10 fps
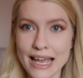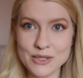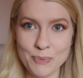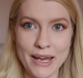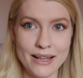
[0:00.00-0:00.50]

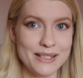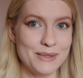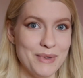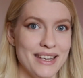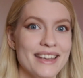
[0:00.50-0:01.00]
as pale as
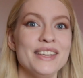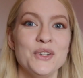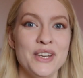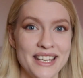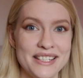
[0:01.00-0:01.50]
me,
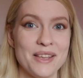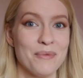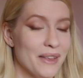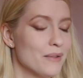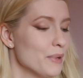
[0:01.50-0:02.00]
you need
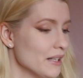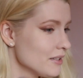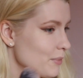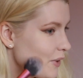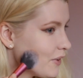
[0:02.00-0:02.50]
something
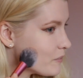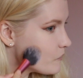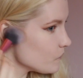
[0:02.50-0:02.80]
buildable.